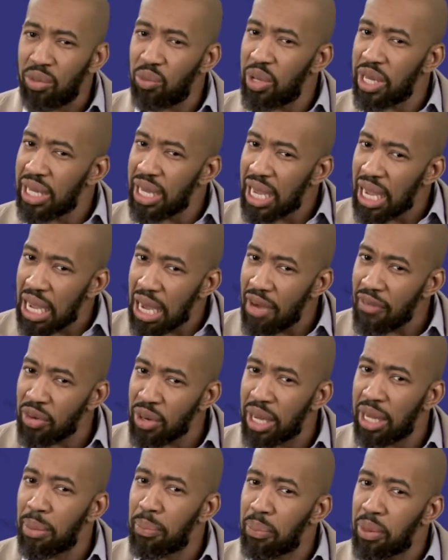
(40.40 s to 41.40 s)
we can cover
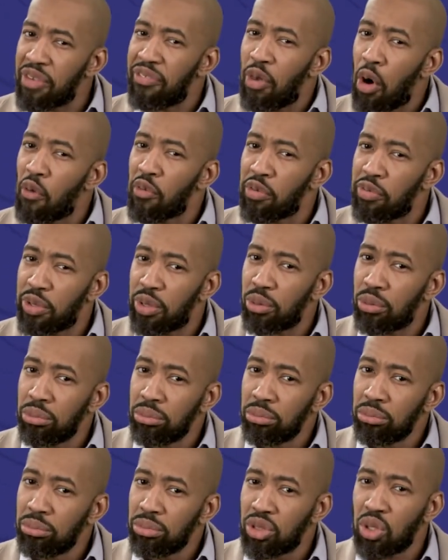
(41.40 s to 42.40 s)
in a brief overview,
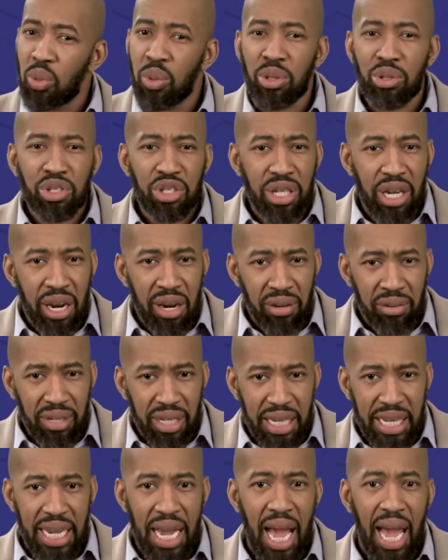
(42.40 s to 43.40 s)
so we'll share
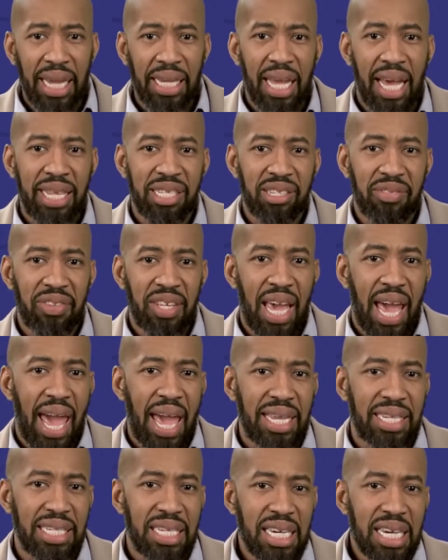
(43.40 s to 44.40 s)
key highlights of the
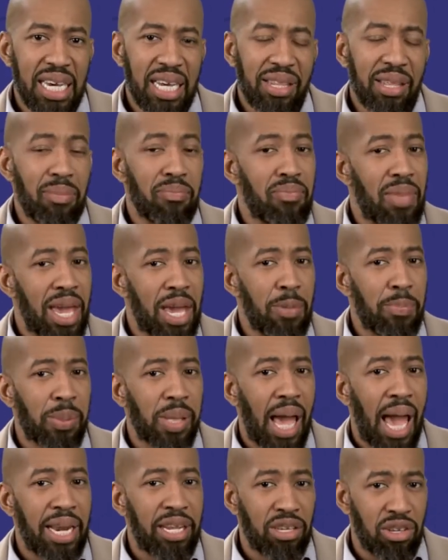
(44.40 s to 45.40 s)
Act that may
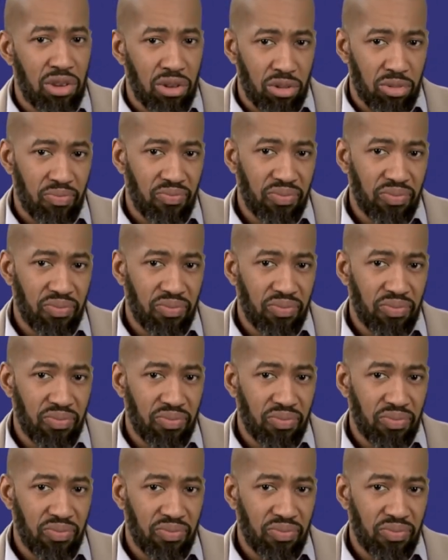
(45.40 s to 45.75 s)
apply to you.